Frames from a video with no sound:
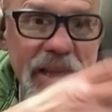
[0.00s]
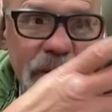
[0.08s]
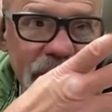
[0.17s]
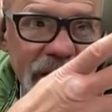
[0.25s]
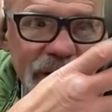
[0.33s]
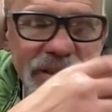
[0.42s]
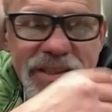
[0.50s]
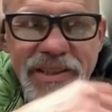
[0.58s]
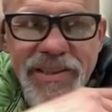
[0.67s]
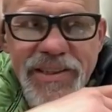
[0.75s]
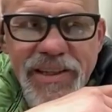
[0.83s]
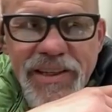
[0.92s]
together when I was
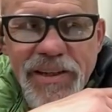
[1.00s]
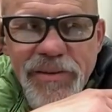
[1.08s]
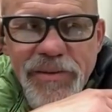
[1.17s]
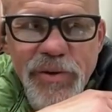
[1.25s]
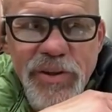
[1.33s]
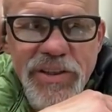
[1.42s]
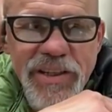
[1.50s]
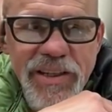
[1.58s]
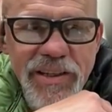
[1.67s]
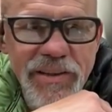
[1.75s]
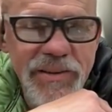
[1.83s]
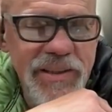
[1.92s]
16.
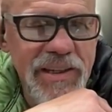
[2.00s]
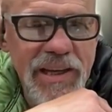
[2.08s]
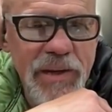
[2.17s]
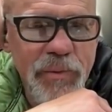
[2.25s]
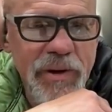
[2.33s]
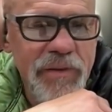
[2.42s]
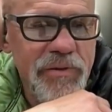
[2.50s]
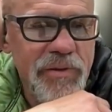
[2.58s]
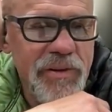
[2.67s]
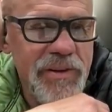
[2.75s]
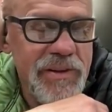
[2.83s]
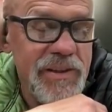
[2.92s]
Unfortunately, didn't end
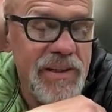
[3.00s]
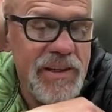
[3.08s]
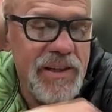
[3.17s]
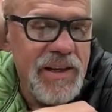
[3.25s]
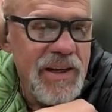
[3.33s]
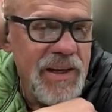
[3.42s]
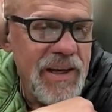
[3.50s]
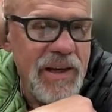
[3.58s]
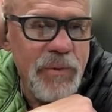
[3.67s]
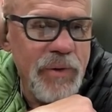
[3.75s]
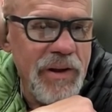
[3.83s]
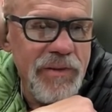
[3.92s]

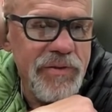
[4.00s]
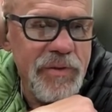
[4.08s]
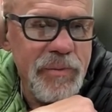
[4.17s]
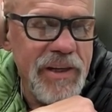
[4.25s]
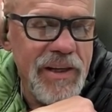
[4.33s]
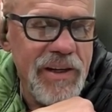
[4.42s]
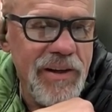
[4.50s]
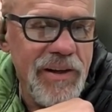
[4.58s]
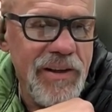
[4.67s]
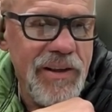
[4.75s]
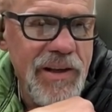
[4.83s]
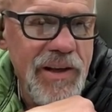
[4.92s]
well for me at
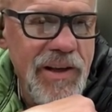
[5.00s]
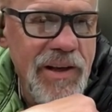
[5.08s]
all.